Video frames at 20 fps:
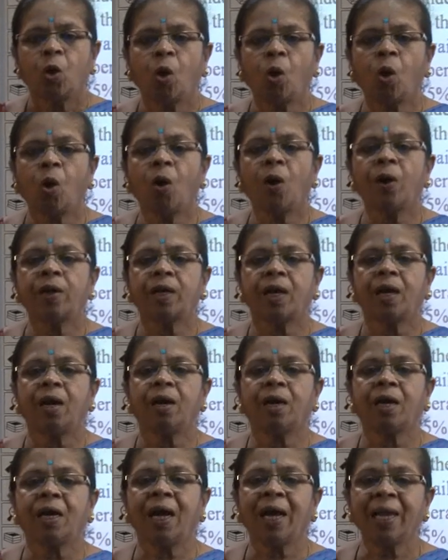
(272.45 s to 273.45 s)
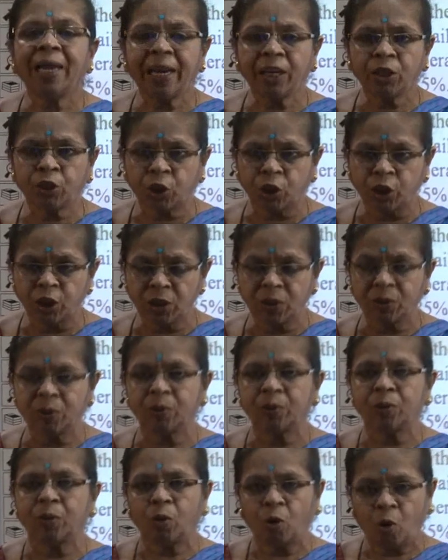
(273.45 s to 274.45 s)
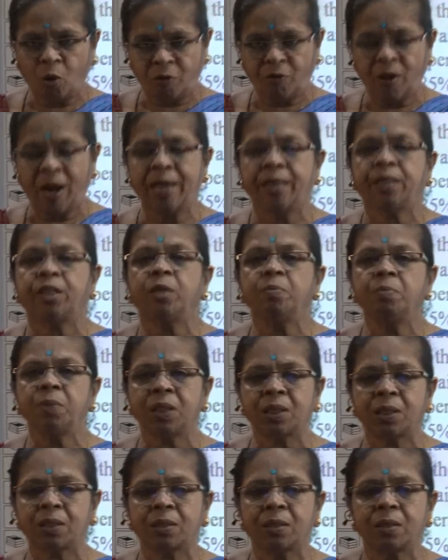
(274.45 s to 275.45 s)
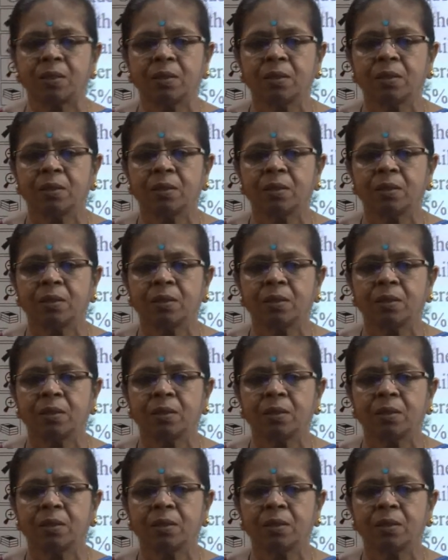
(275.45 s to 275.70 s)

or a collection of items